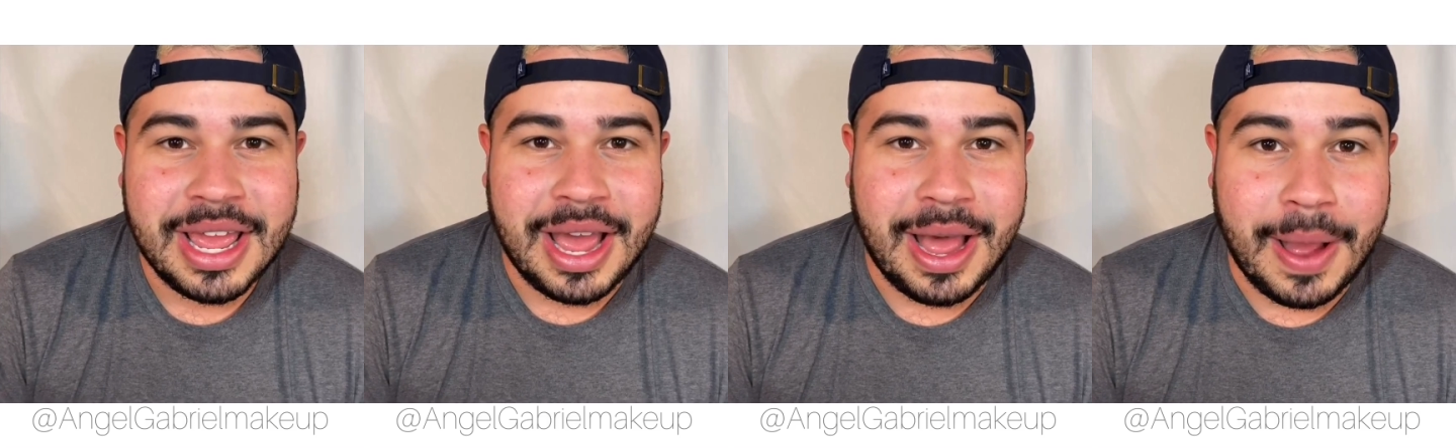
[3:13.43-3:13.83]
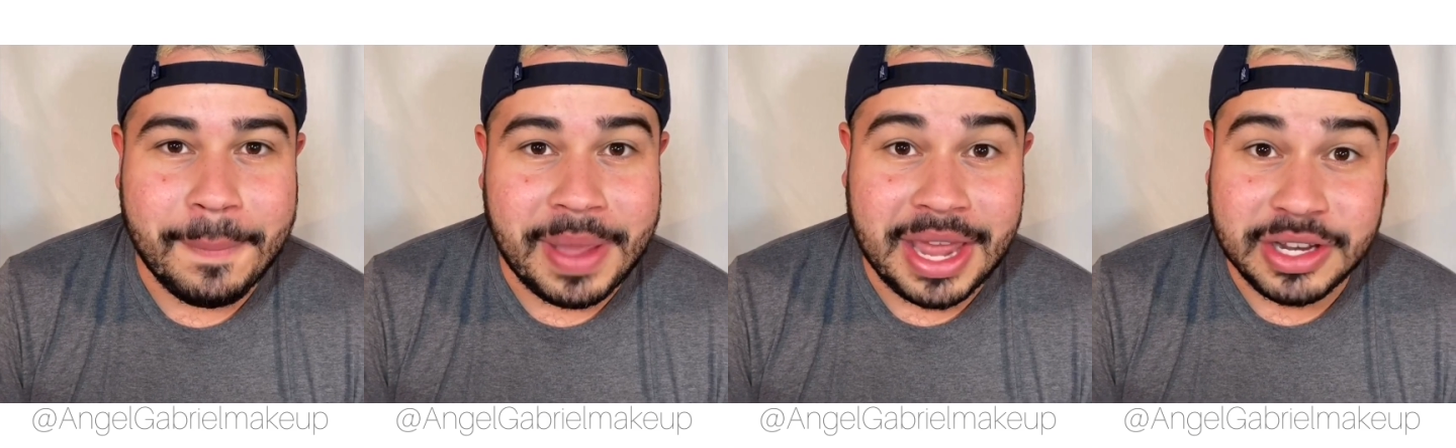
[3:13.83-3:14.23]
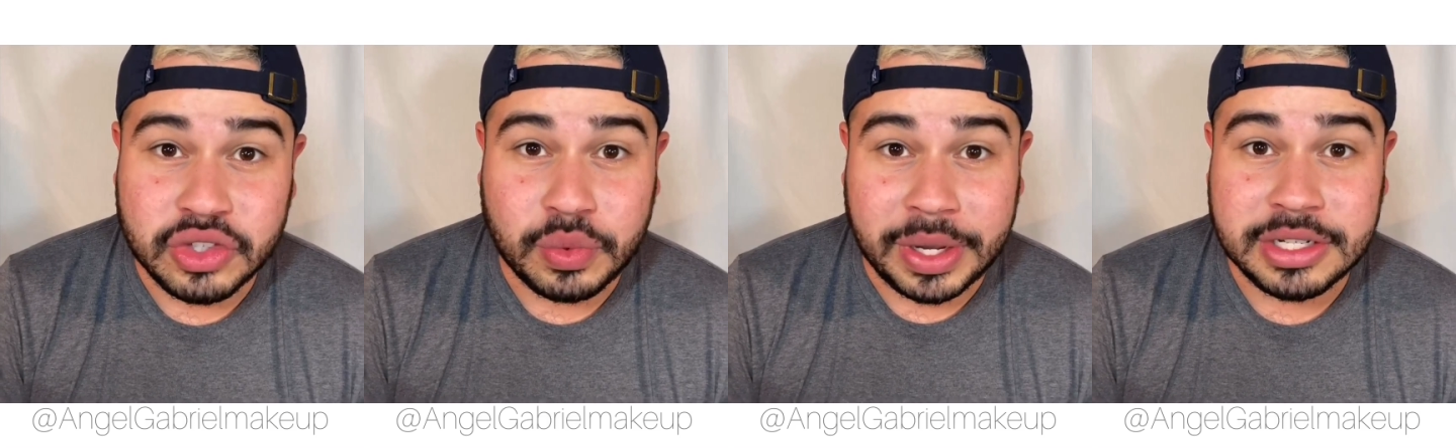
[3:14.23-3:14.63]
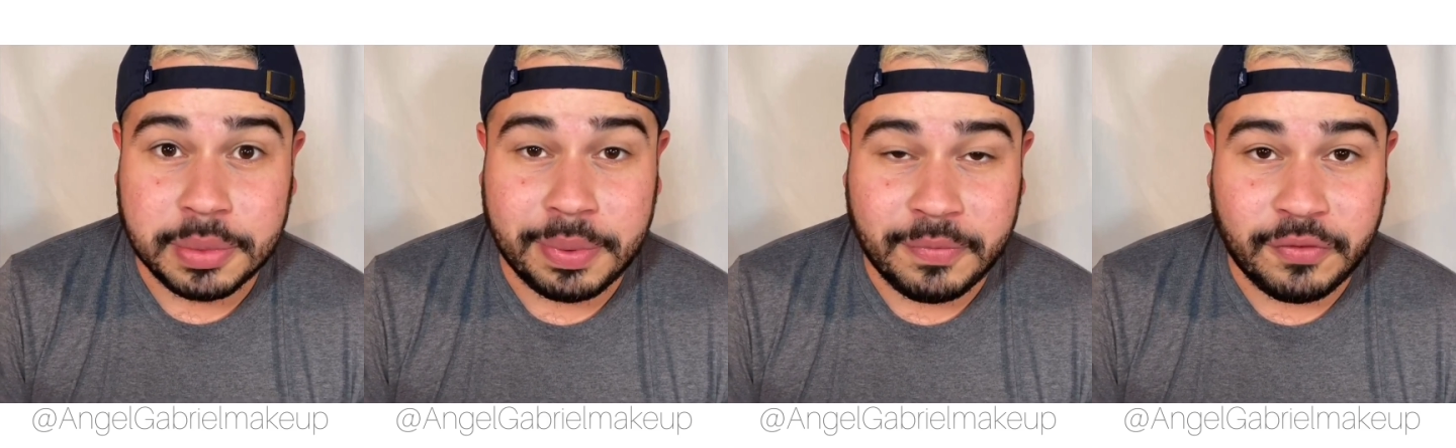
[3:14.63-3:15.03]
and it's great
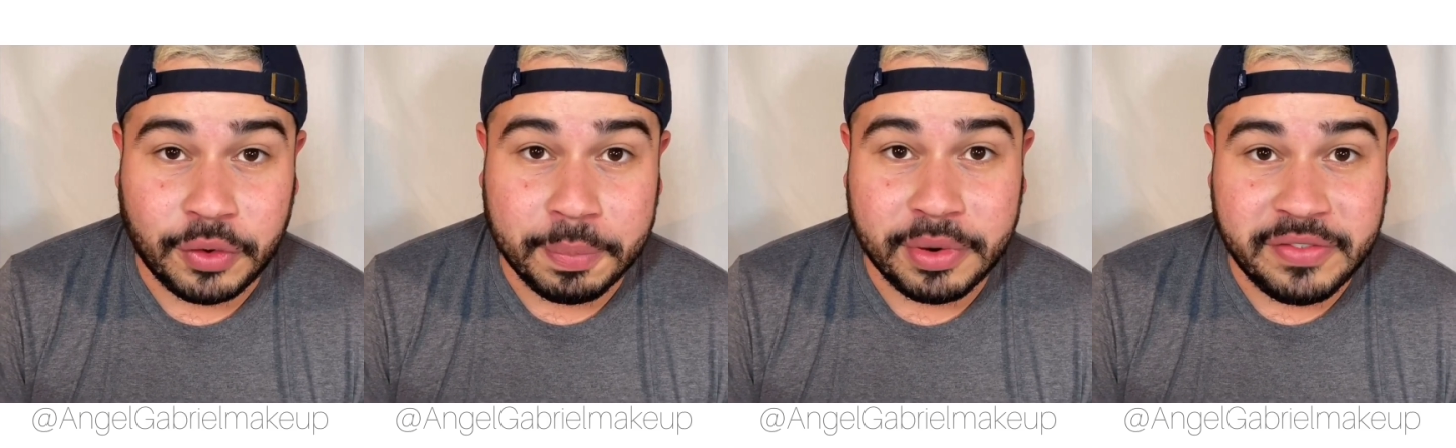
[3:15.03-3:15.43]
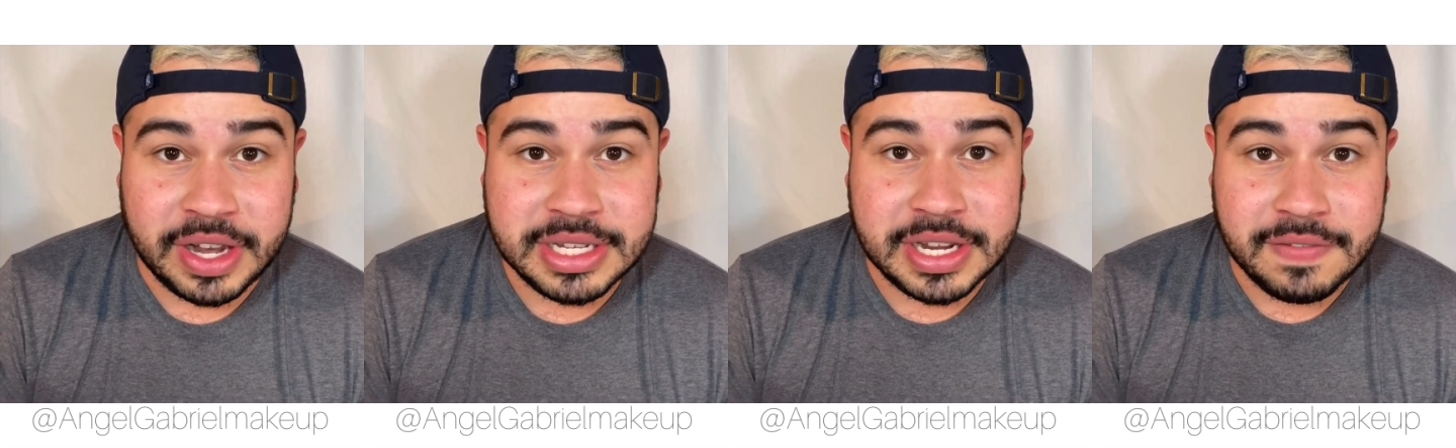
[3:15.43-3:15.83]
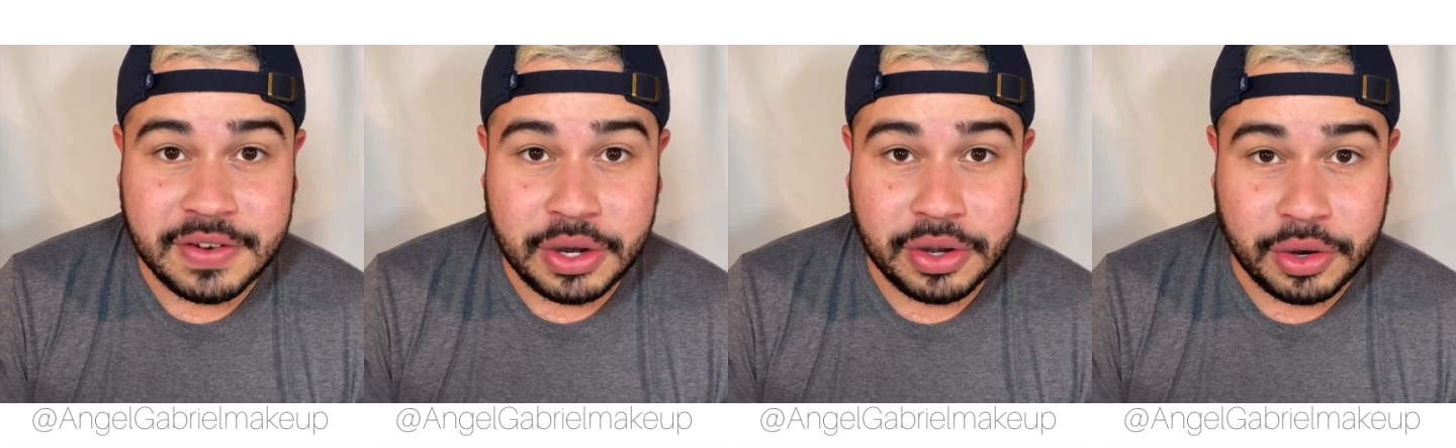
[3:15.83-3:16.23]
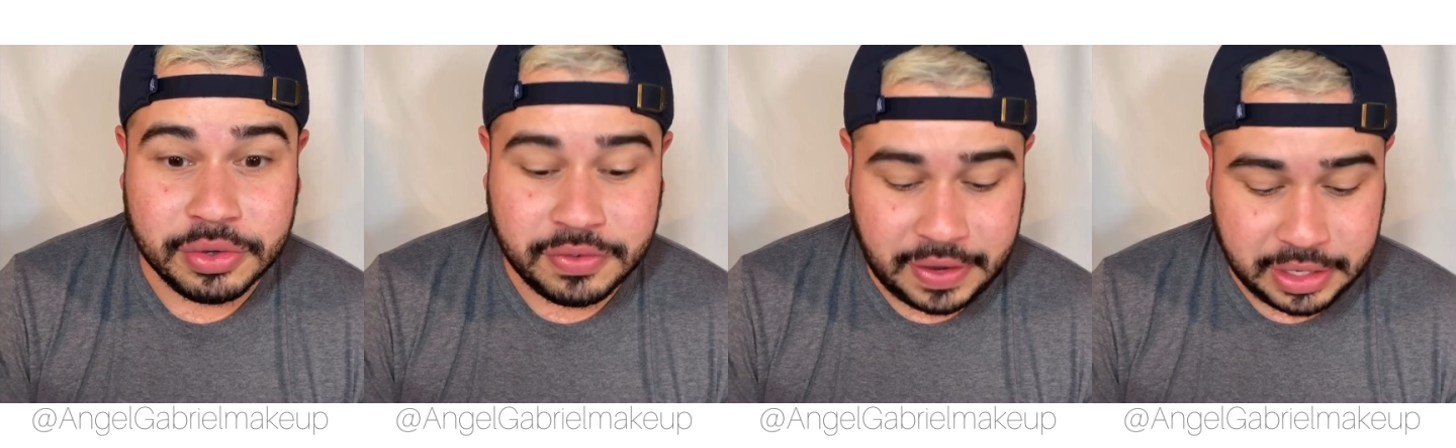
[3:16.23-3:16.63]
for preventing
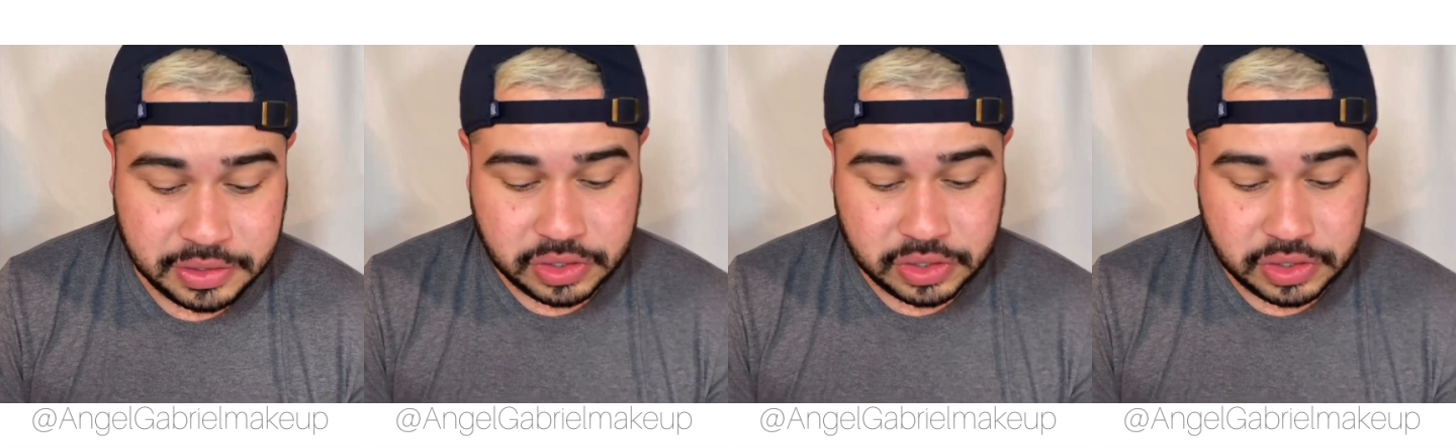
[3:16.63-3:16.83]
varicose veins.